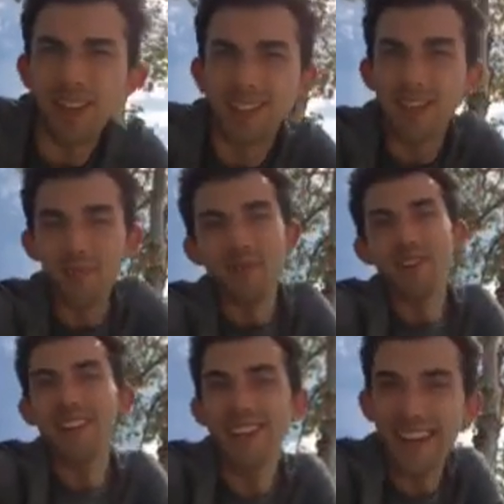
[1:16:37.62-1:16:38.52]
A
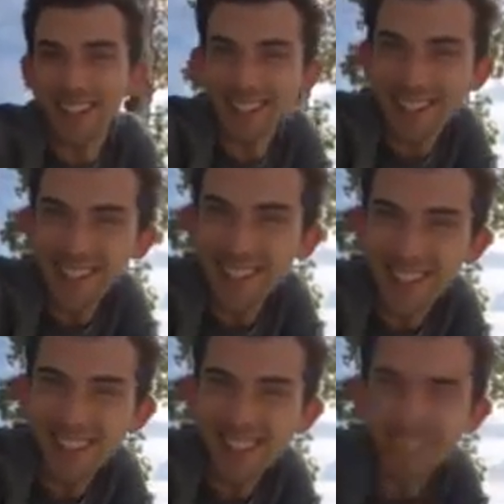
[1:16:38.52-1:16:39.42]
submarine hitch.
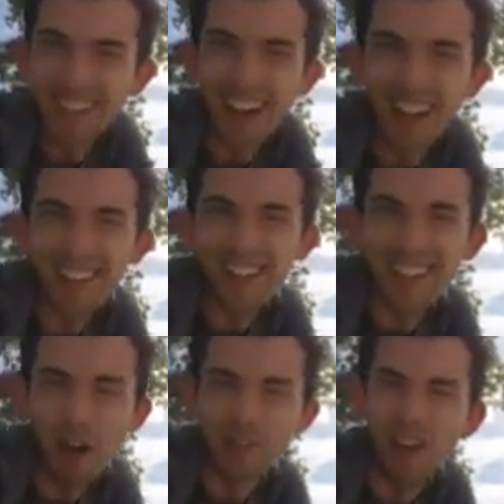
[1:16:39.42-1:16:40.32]
Yeah,
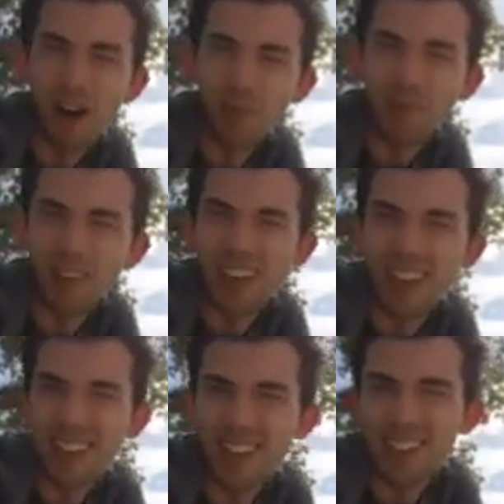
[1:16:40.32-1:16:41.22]
that would top a plane.